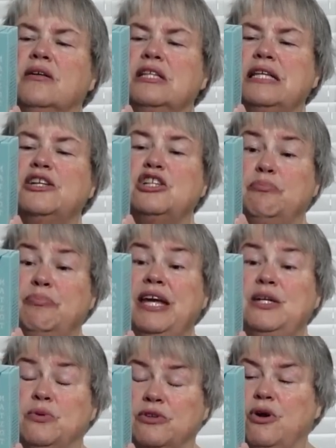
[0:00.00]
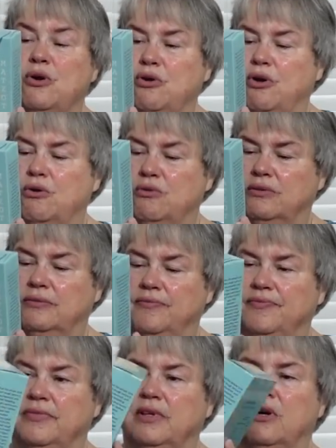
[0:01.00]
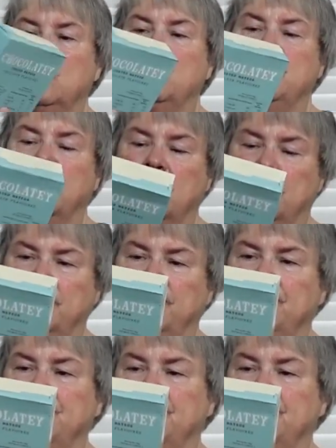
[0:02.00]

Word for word: It's actually baked with cocoa. Oh, yum.